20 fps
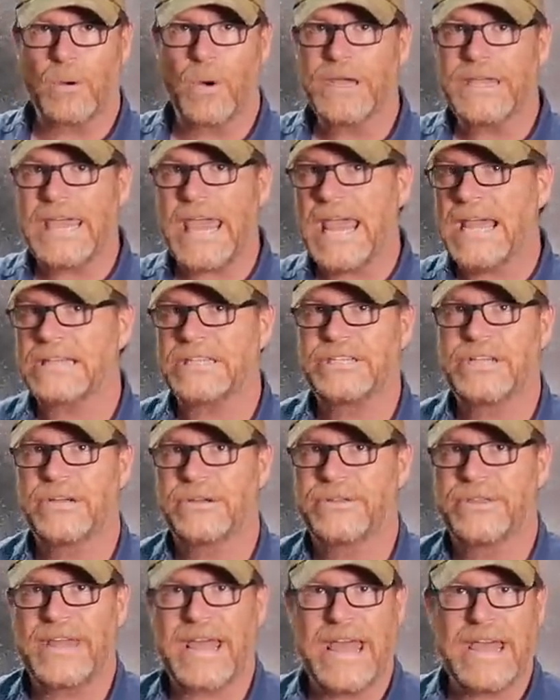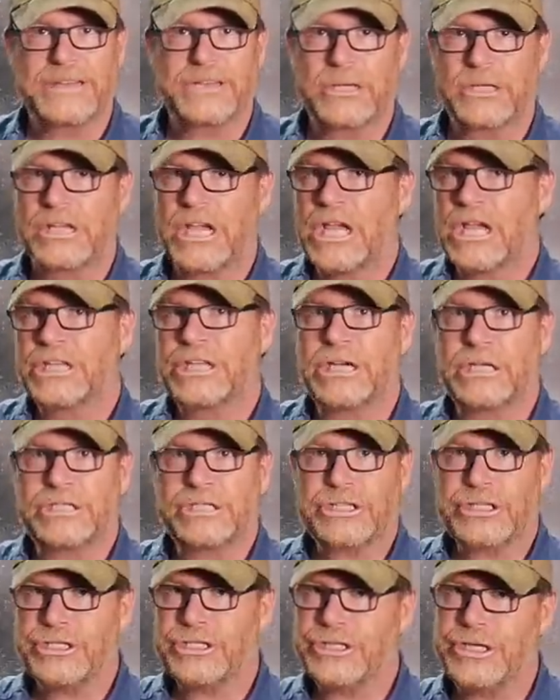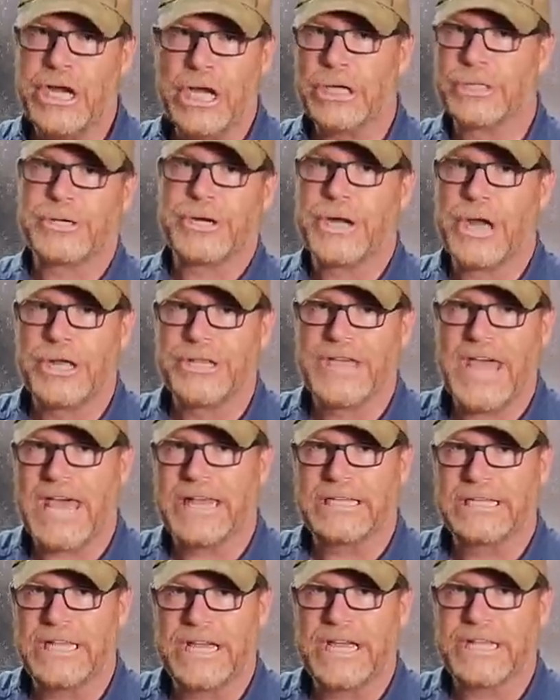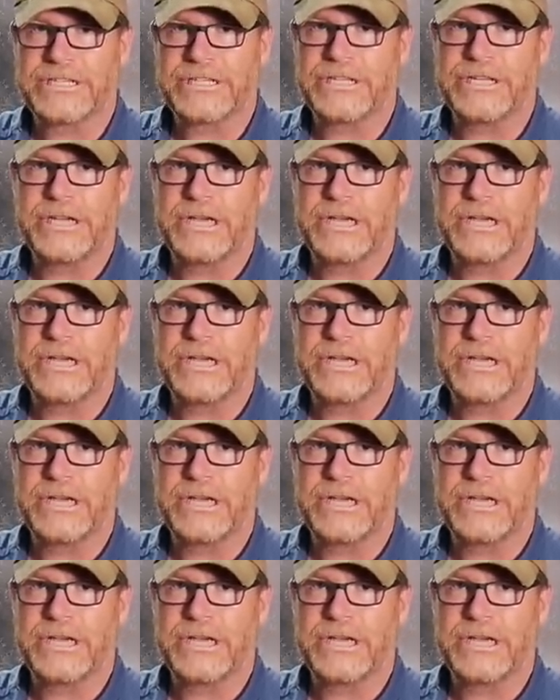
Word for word: We can't do that. There's, there's children on that list.